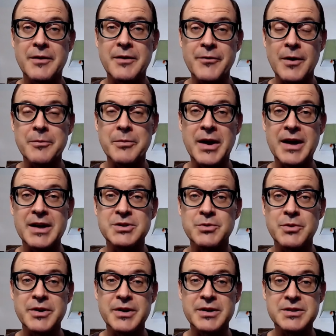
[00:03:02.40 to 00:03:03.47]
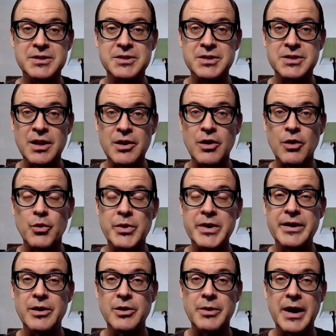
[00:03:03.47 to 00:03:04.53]
the front page where it's just a little
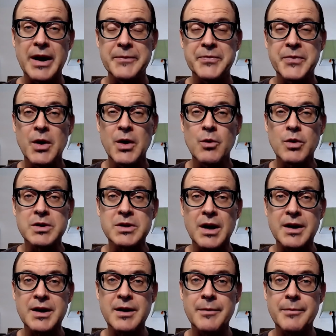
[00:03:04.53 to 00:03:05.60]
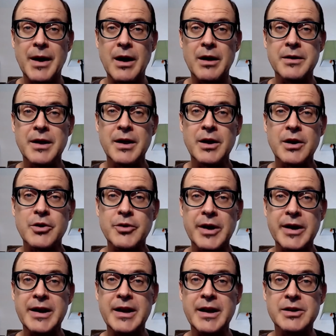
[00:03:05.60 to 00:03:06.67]
reel, right? We're talking about
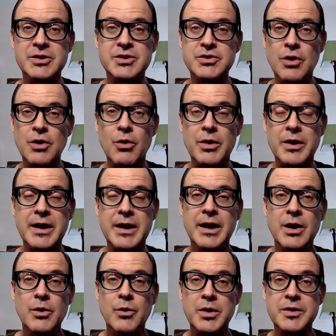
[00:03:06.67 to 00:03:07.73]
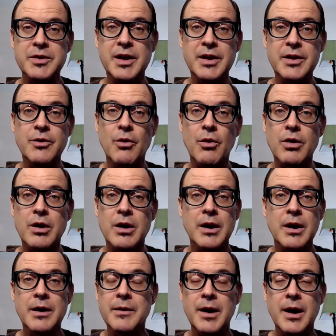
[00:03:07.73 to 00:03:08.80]
creating a story within your
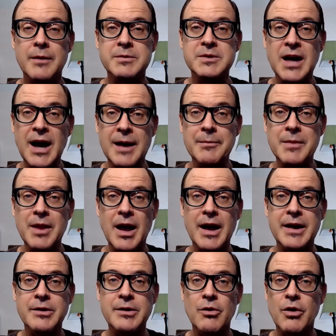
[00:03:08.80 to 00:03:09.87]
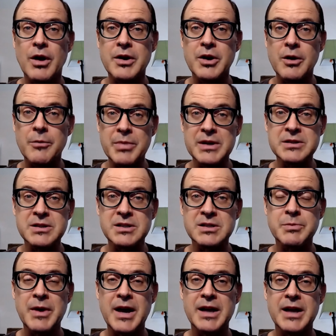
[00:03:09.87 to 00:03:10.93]
uh, timeline or on your
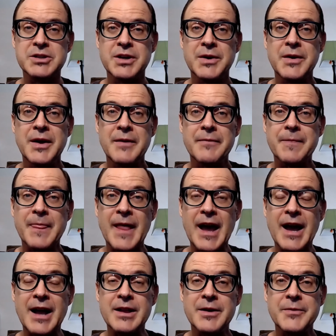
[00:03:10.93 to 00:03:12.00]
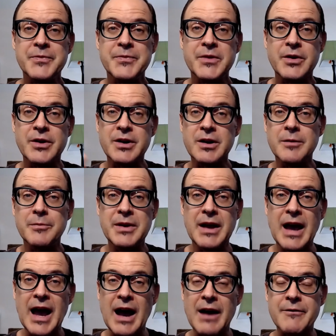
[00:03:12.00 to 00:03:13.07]
business page that you're going to
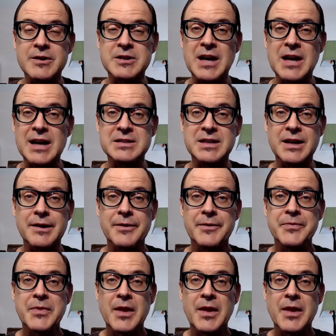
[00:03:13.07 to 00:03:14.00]
be advertising